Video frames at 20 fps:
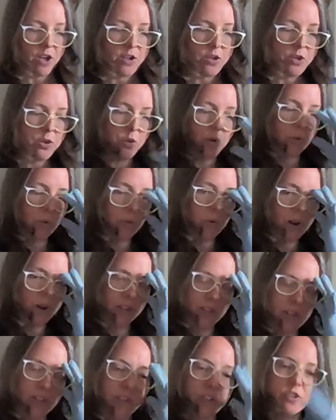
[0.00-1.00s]
You
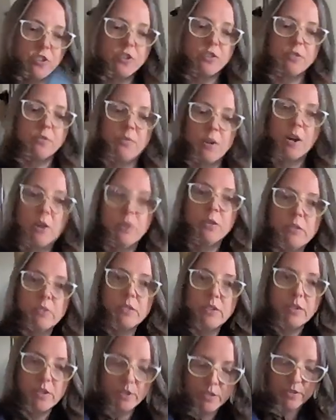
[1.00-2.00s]
cleared your throat
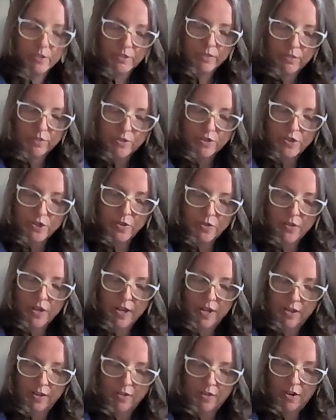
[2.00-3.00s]

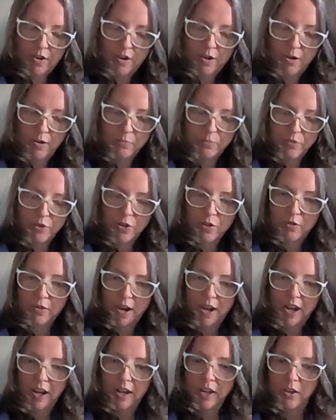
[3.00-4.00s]
during our
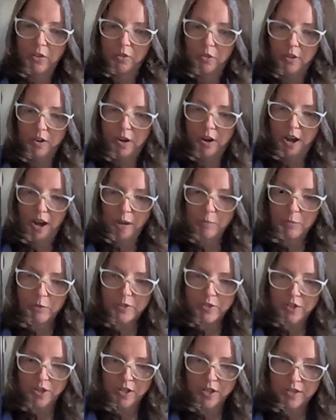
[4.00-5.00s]
puree or
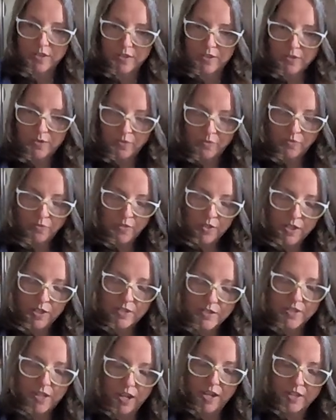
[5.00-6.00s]
applesauce
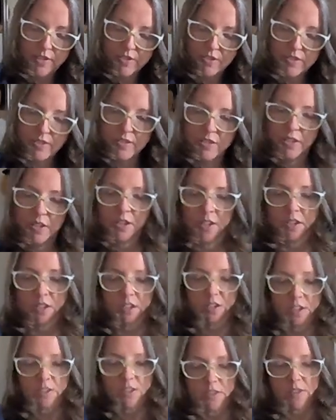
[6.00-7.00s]
test,
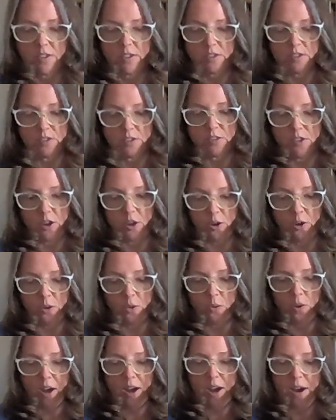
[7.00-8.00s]

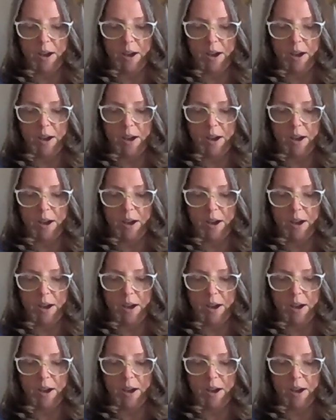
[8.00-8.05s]
so